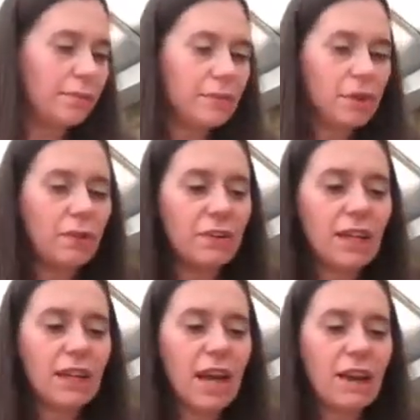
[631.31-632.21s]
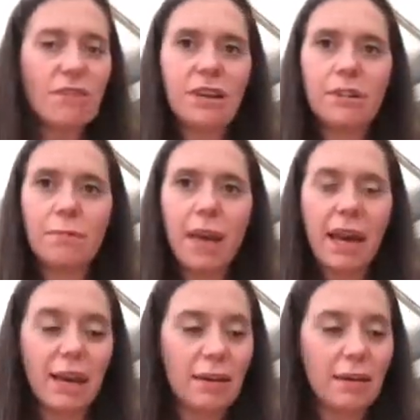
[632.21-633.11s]
So if there's any areas of
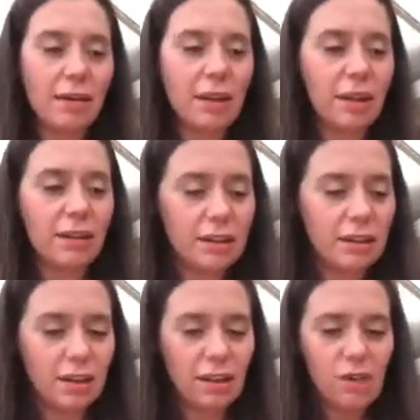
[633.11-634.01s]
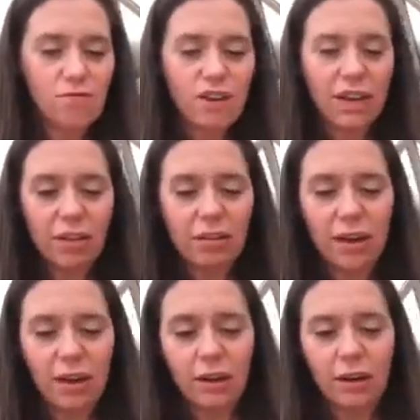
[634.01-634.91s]
paint that you can see that are really
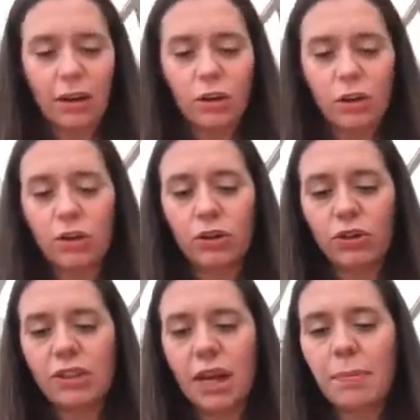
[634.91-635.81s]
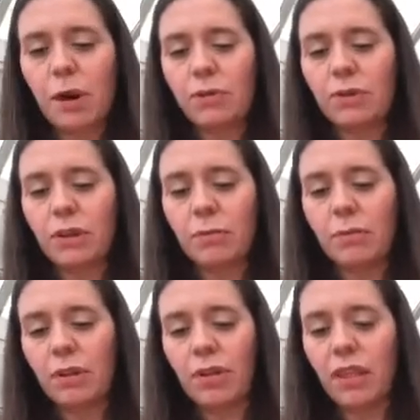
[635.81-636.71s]
thick, just dab over
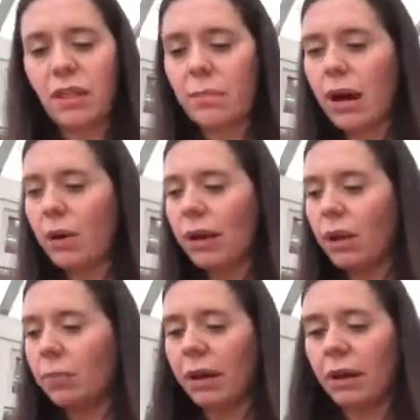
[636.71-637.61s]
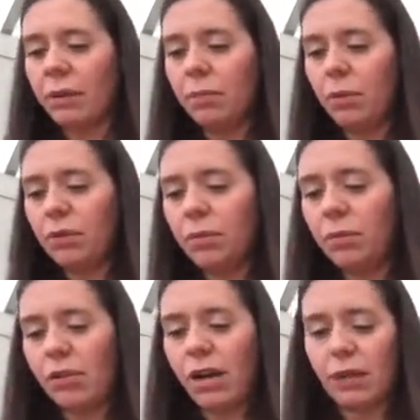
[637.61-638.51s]
them, thin them out a little bit, move them
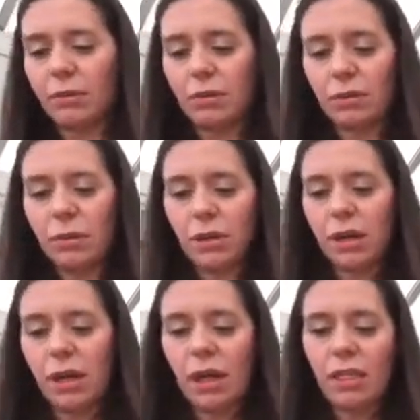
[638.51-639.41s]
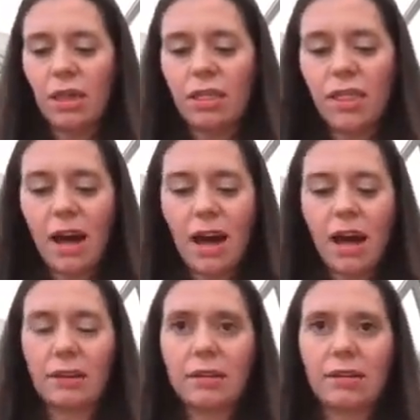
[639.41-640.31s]
around, and then
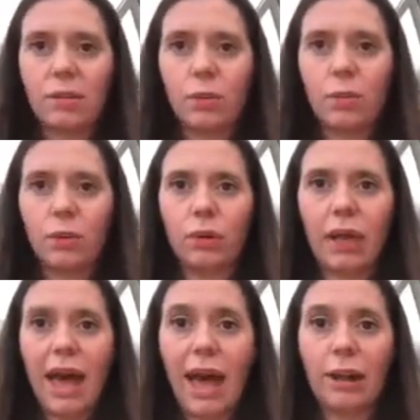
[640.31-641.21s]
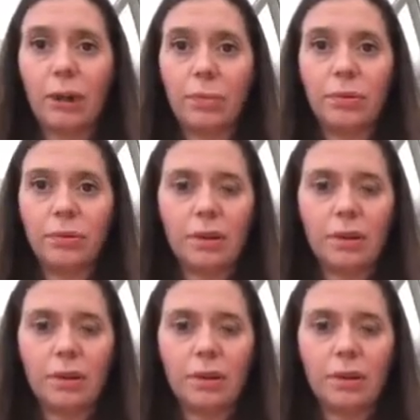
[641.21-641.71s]
that will help